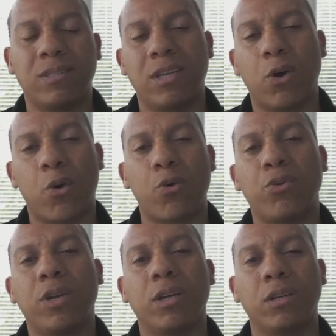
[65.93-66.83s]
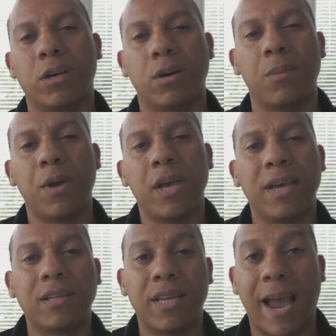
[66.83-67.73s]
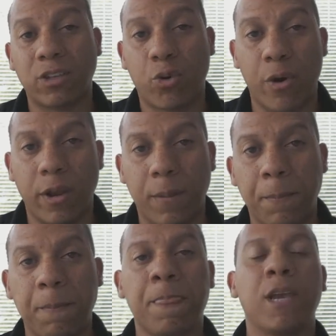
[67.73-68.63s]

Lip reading: is the earned income tax credit.